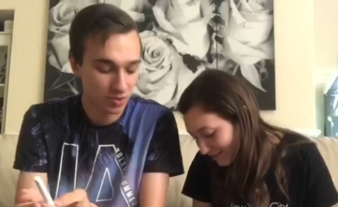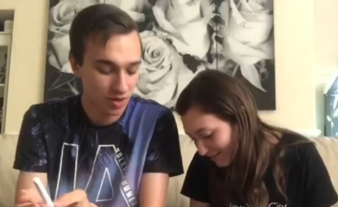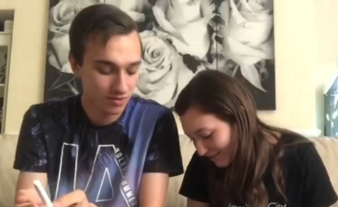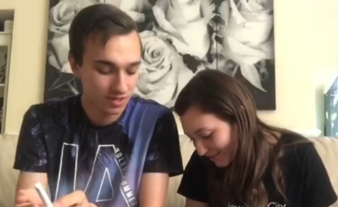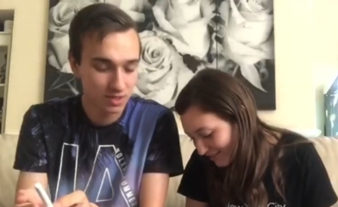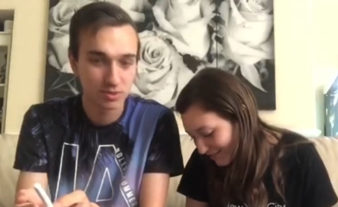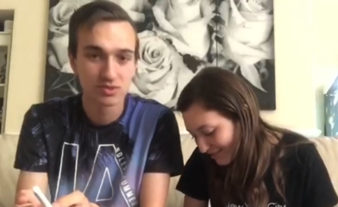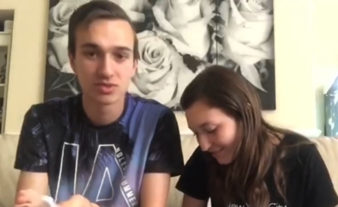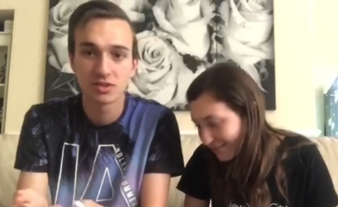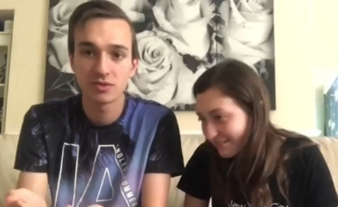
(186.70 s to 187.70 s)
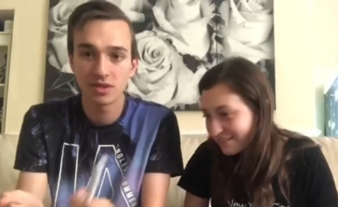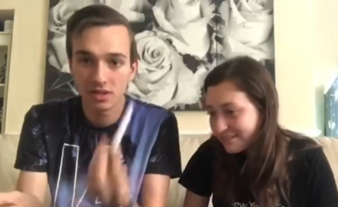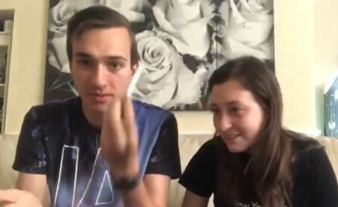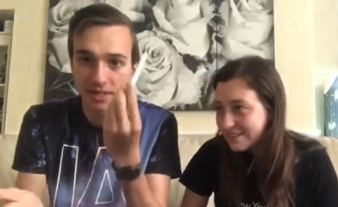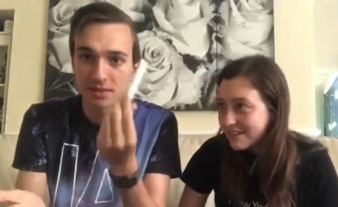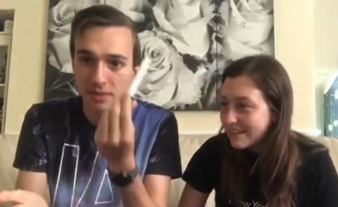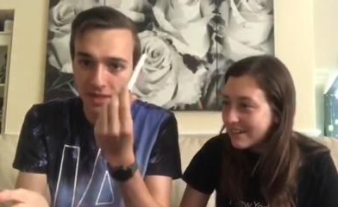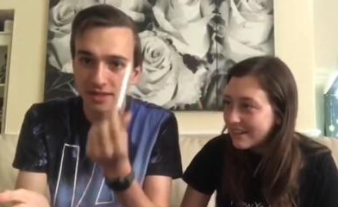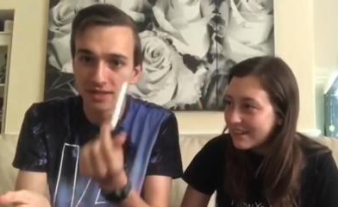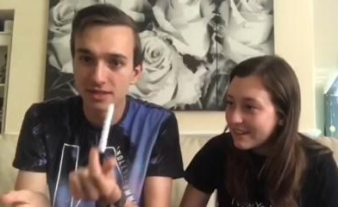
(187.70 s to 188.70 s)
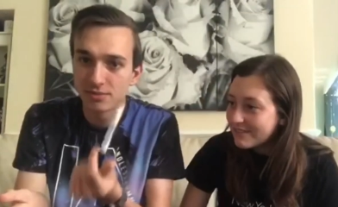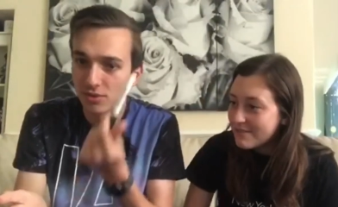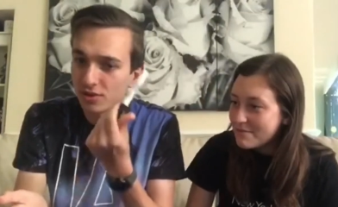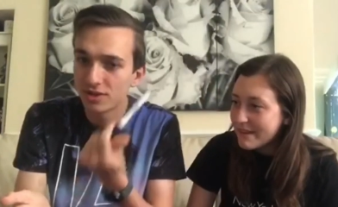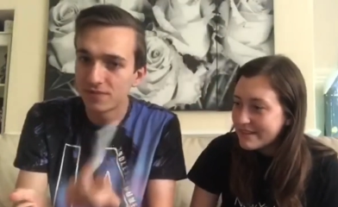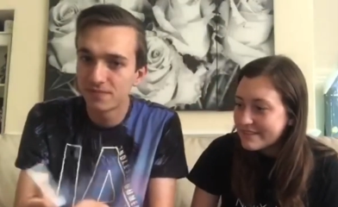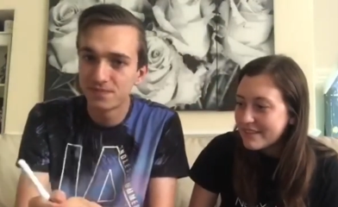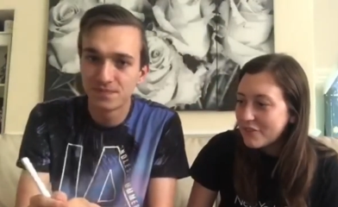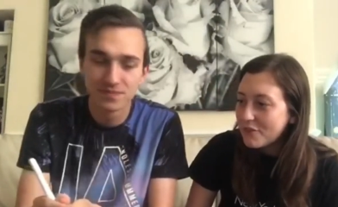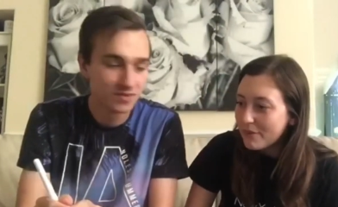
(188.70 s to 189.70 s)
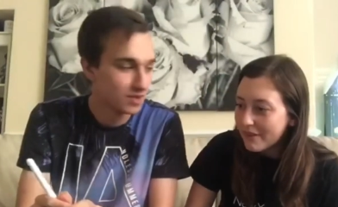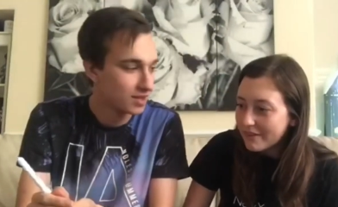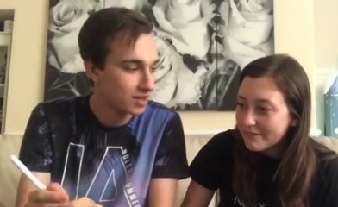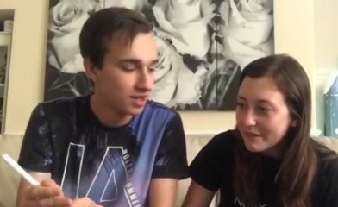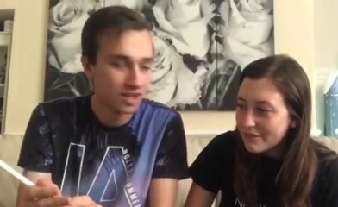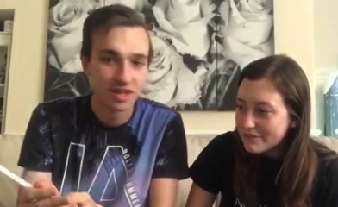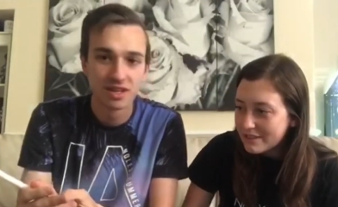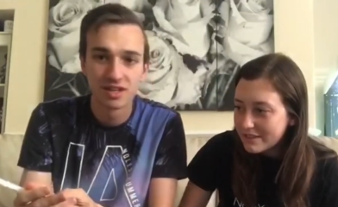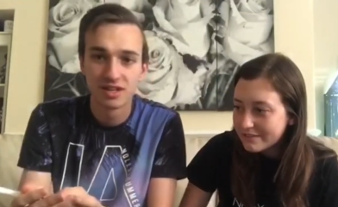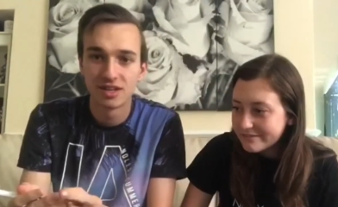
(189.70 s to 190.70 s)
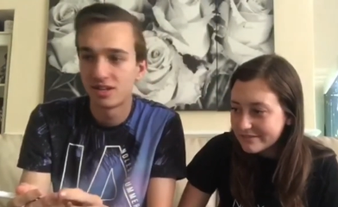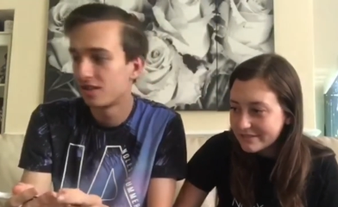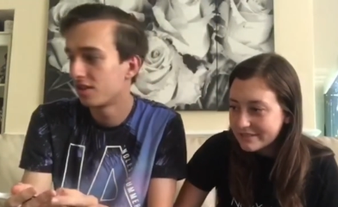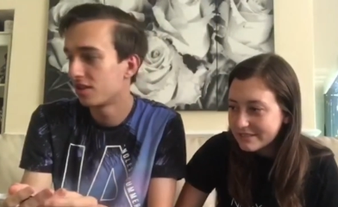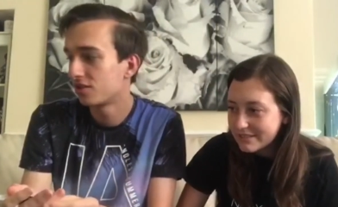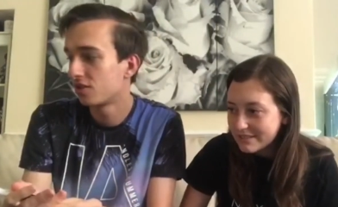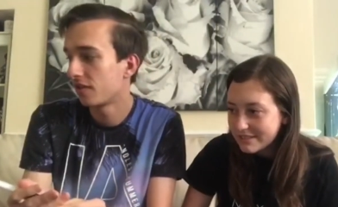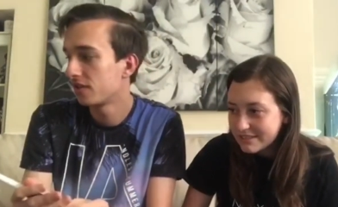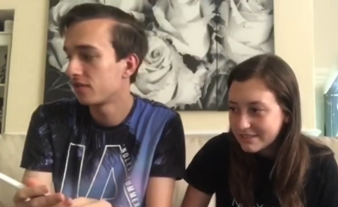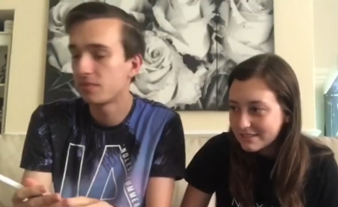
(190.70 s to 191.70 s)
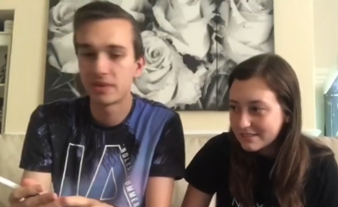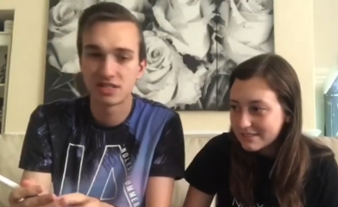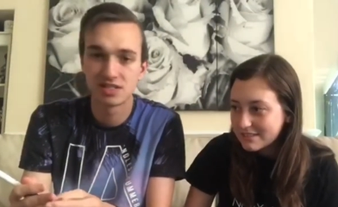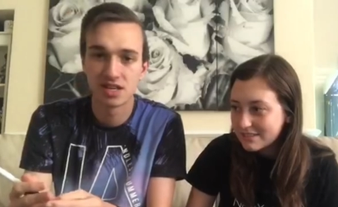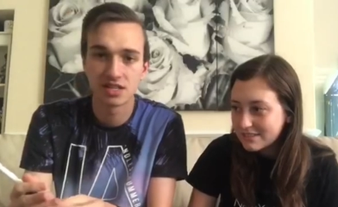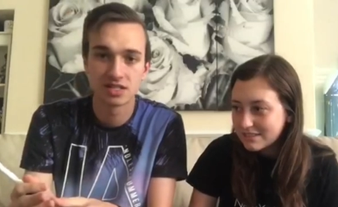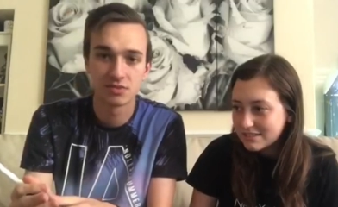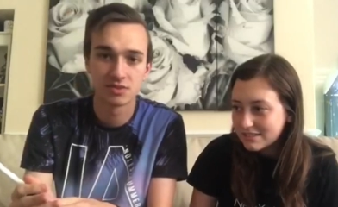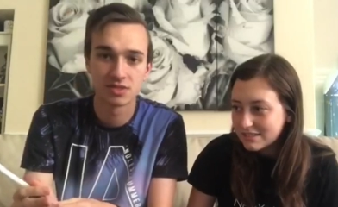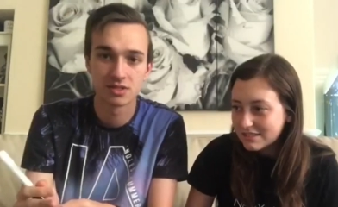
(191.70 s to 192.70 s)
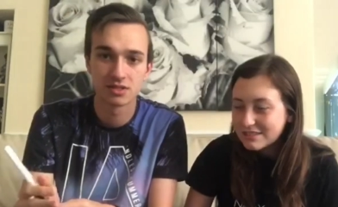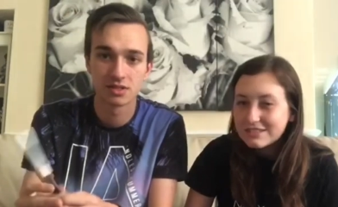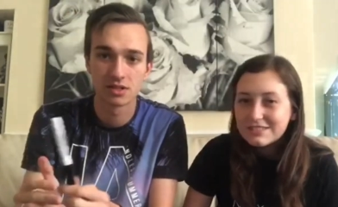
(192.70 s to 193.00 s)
Speaker 1: off. This one's I don't know what it is about this pen. But
Speaker 2: Maybe it's the other one. We had two.
Speaker 1: Yeah, I think the other pen's nice. This one's not so good.